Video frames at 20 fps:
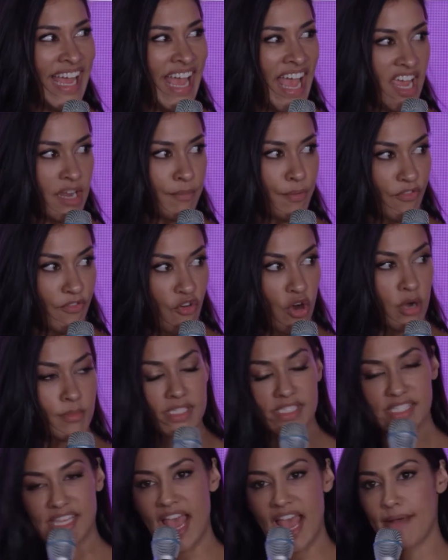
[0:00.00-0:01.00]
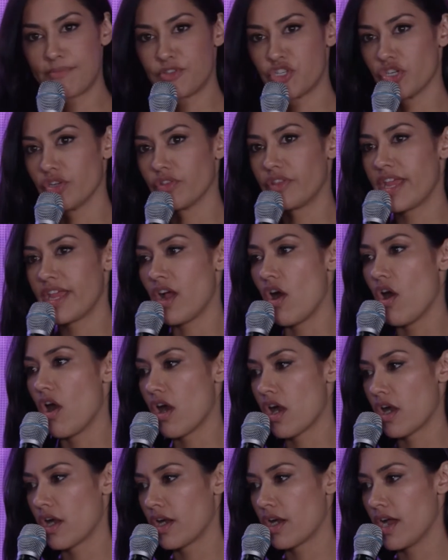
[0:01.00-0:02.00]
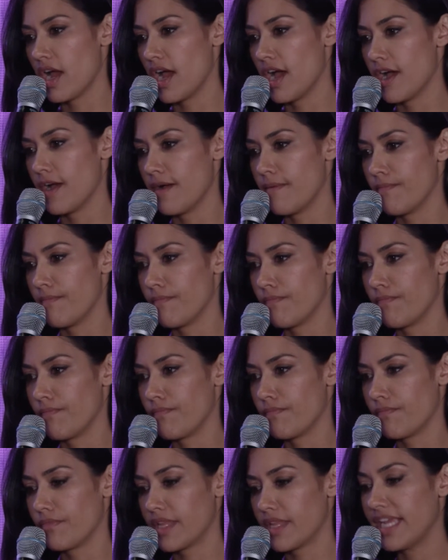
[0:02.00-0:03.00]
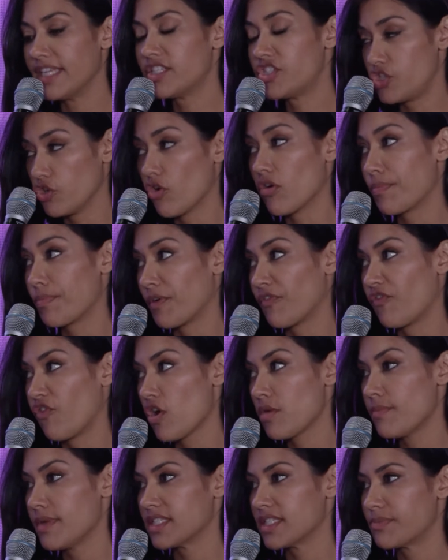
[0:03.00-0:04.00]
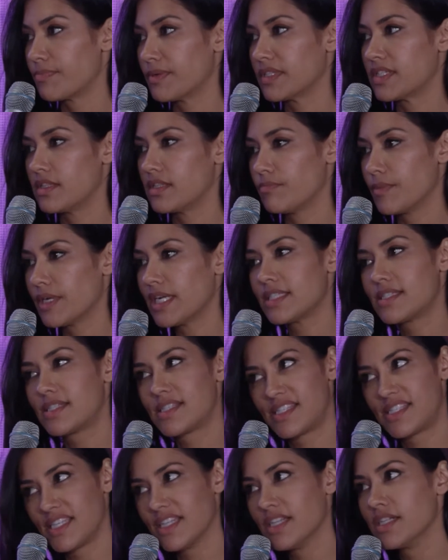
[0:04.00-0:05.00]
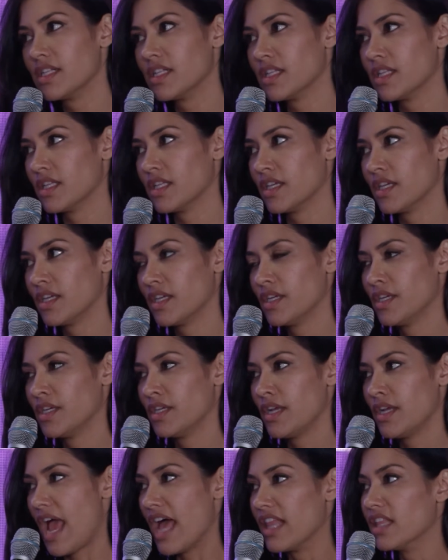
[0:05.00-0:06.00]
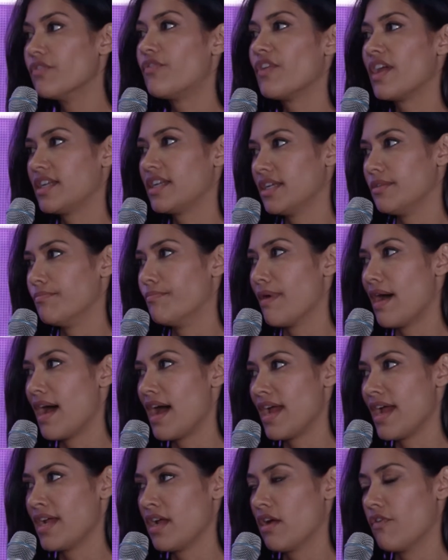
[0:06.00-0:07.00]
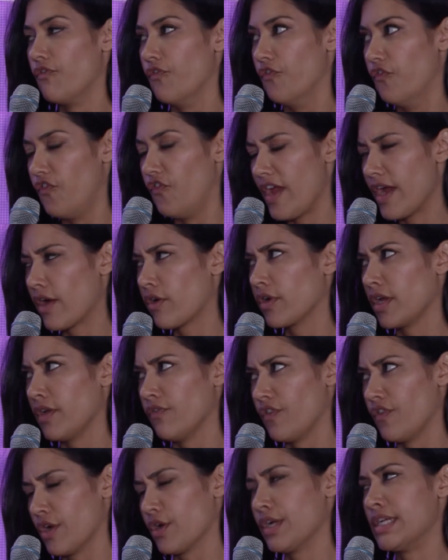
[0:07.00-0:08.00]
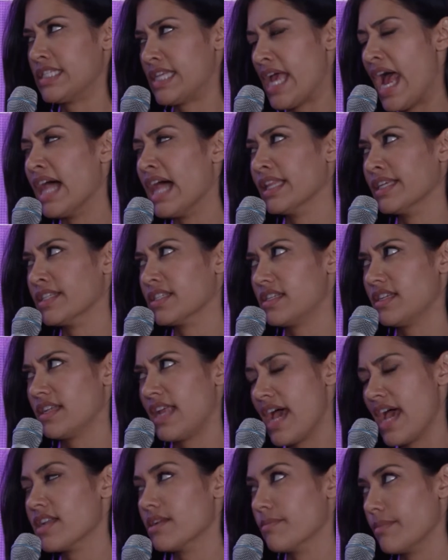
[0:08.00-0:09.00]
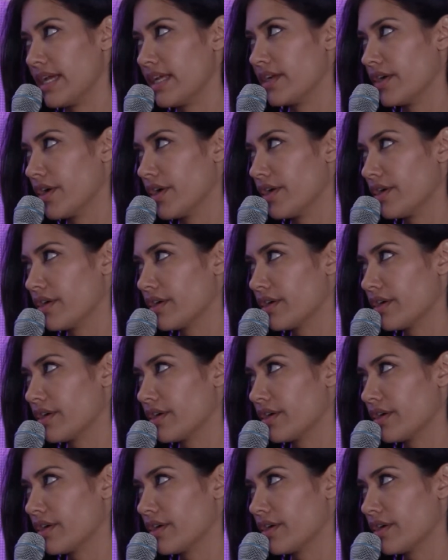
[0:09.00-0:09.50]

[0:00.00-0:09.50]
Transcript: In performance capture, they are, it's your performance, but it's still elevated by a very, very talented animator.